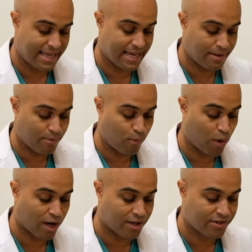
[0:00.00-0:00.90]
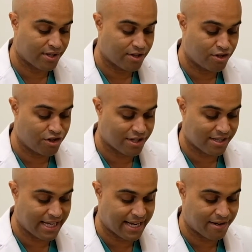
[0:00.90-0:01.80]
that works
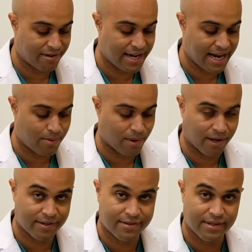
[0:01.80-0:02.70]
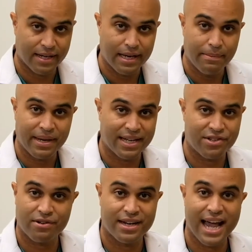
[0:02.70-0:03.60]
just like your neck works,
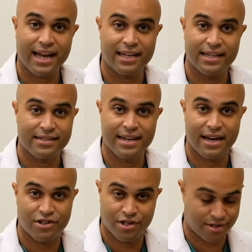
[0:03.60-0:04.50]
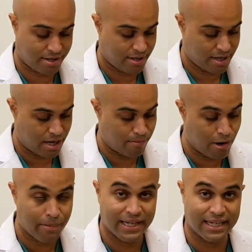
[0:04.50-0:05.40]
because your neck is not just a
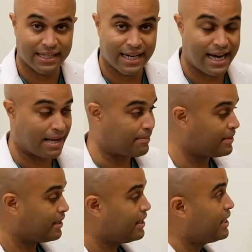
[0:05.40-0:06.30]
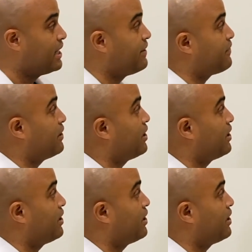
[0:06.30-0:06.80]
moment in time. If you